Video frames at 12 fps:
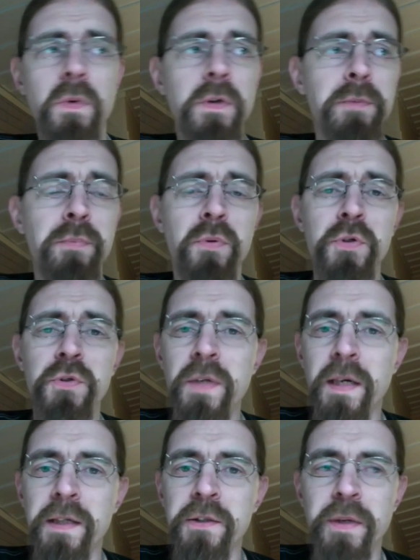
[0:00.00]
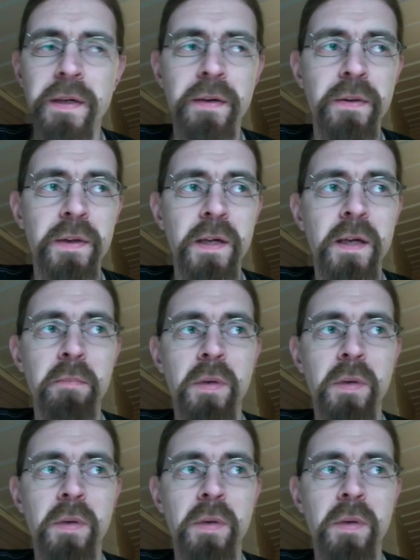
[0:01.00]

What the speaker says: want to push you guys to anything,